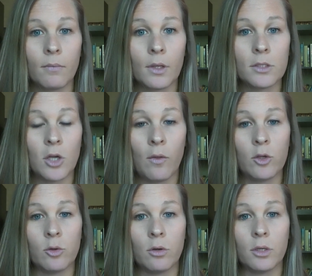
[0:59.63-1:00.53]
So
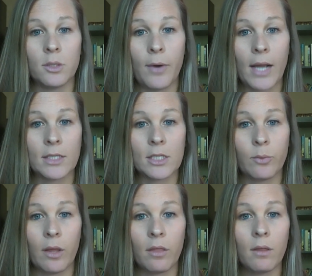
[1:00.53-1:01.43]
those are good to practice
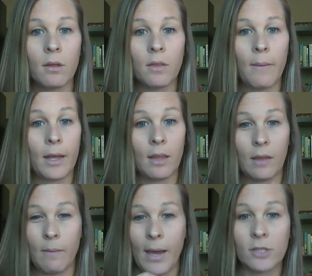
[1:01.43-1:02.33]
with,
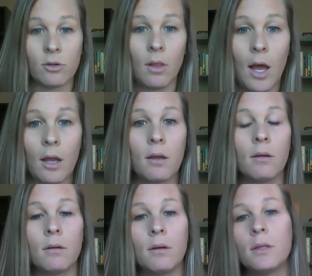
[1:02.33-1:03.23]
the master lock
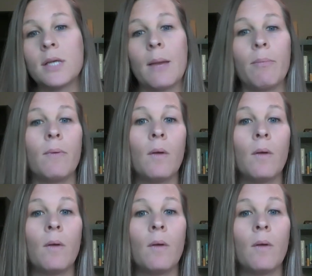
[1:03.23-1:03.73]
type